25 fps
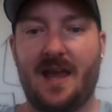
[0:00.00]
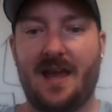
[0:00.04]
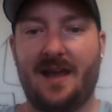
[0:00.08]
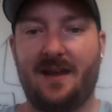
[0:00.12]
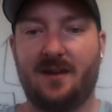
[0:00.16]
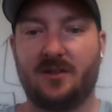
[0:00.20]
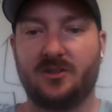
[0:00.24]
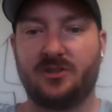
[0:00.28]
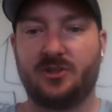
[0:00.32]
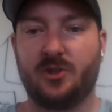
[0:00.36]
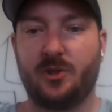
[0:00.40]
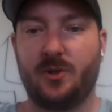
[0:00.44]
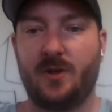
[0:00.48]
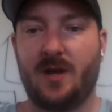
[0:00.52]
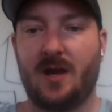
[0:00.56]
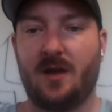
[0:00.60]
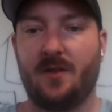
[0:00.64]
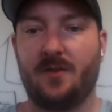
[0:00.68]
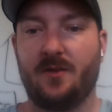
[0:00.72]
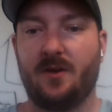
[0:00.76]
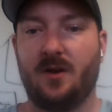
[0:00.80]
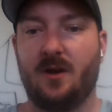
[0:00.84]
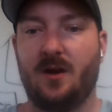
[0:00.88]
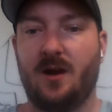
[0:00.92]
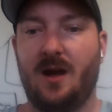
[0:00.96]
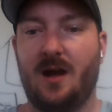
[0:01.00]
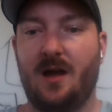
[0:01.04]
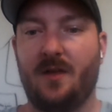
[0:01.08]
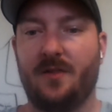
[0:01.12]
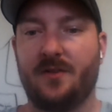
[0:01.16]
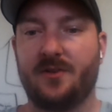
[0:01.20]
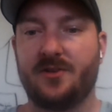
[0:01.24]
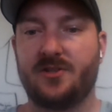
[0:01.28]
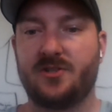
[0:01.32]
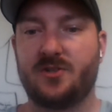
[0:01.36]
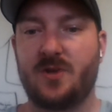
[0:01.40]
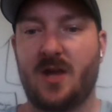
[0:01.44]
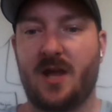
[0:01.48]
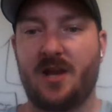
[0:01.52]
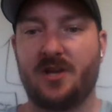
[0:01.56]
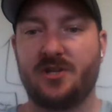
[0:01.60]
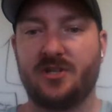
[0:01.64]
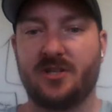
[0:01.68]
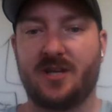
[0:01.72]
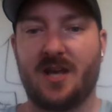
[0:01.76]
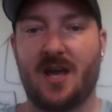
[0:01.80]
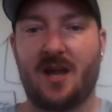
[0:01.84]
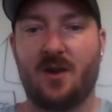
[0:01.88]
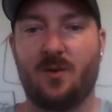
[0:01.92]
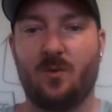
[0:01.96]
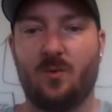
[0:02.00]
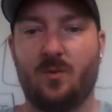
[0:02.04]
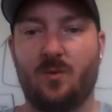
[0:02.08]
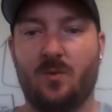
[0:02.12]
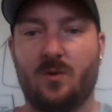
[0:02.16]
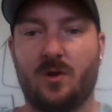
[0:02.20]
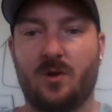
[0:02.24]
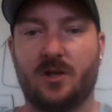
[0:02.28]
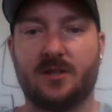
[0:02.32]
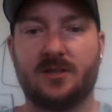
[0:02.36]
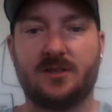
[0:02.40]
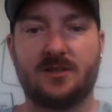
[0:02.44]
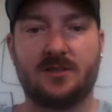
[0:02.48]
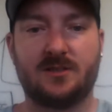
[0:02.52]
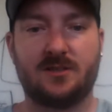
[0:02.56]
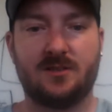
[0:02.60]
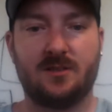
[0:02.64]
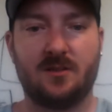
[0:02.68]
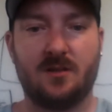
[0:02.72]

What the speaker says: and I'll show you how the strategy kind of works.